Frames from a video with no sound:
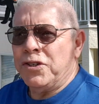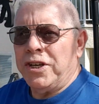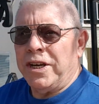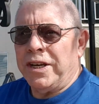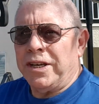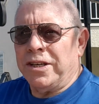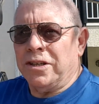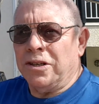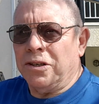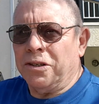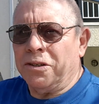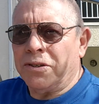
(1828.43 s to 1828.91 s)

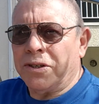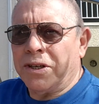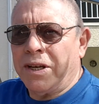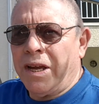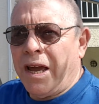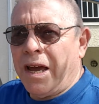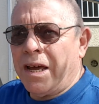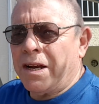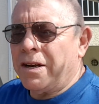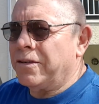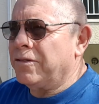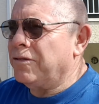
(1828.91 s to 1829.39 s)
taking a look
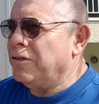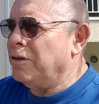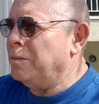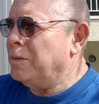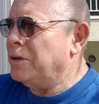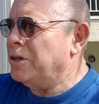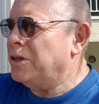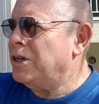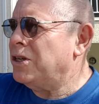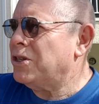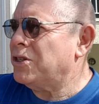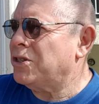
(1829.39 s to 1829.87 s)
at it from
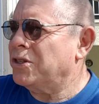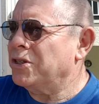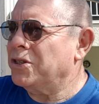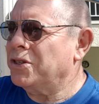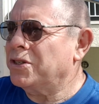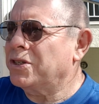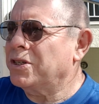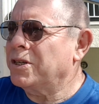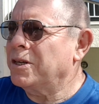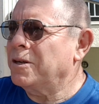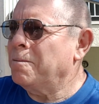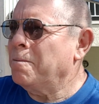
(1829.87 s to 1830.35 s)
a
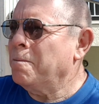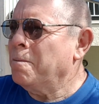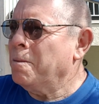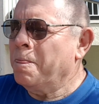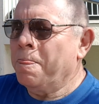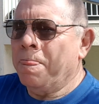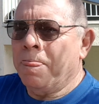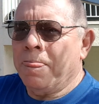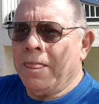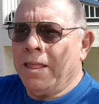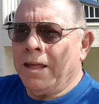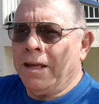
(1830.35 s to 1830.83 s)
distance,
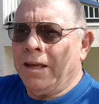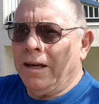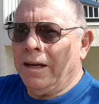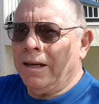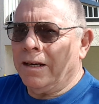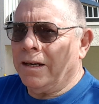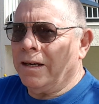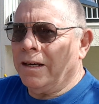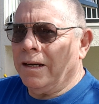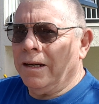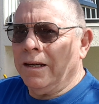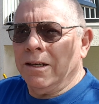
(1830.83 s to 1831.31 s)

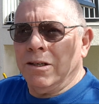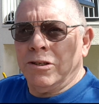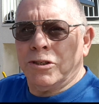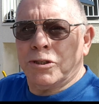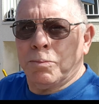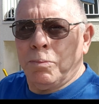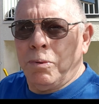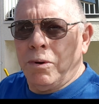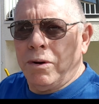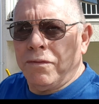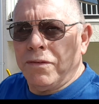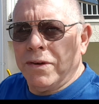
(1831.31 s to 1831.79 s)
it looks
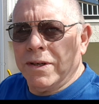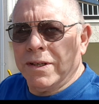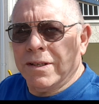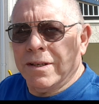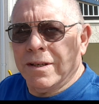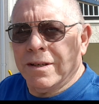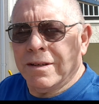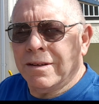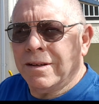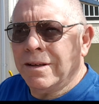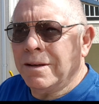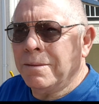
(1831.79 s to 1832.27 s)

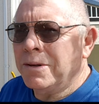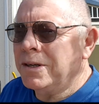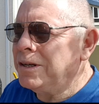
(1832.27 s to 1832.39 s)
perfect. I